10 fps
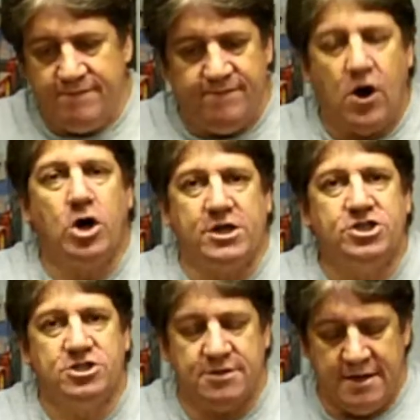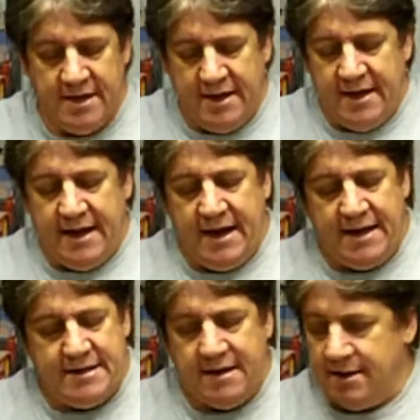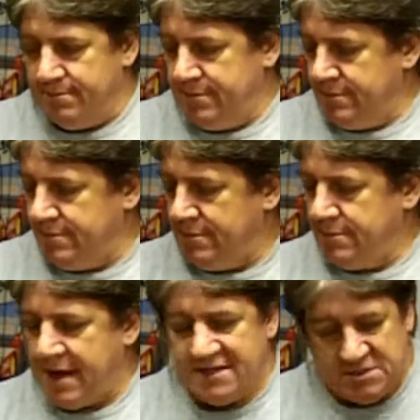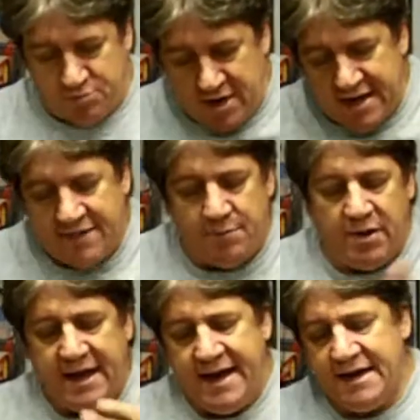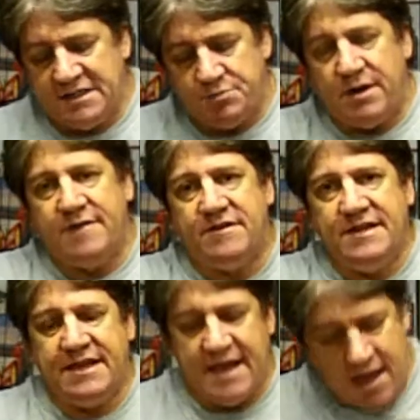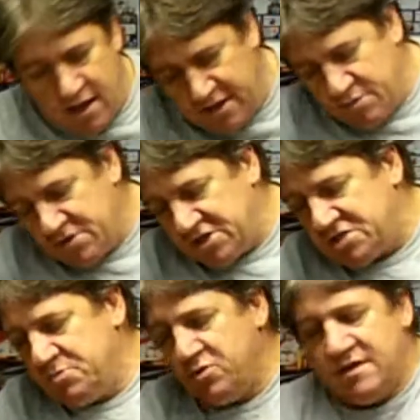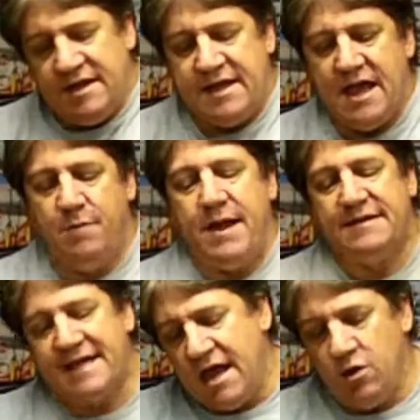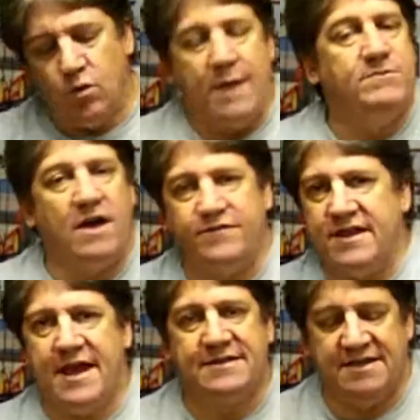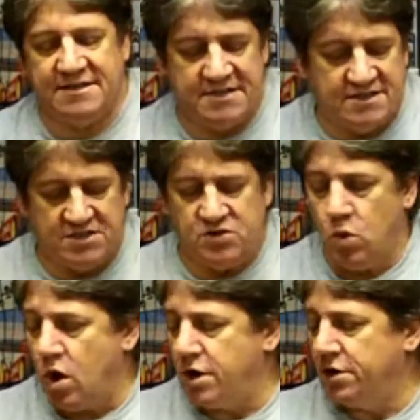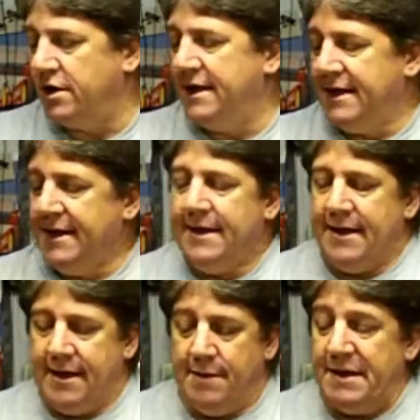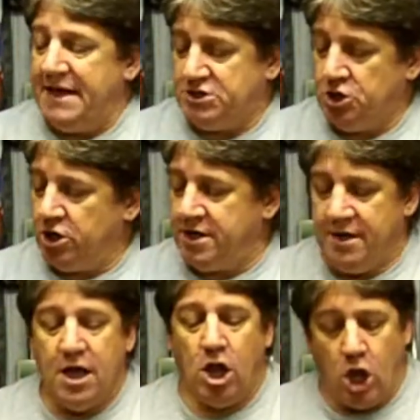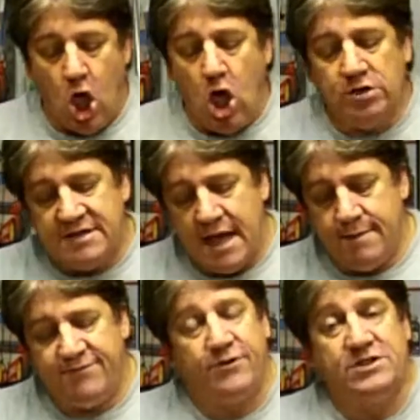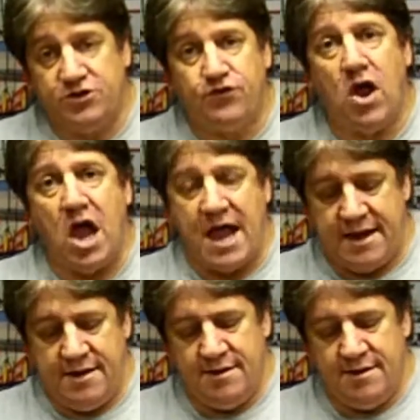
varnish, and I spread it on the plane, I spread it on the decal, I just smoothed the decal back down, wiped off the excess because it's water. It took a long time for it to dry,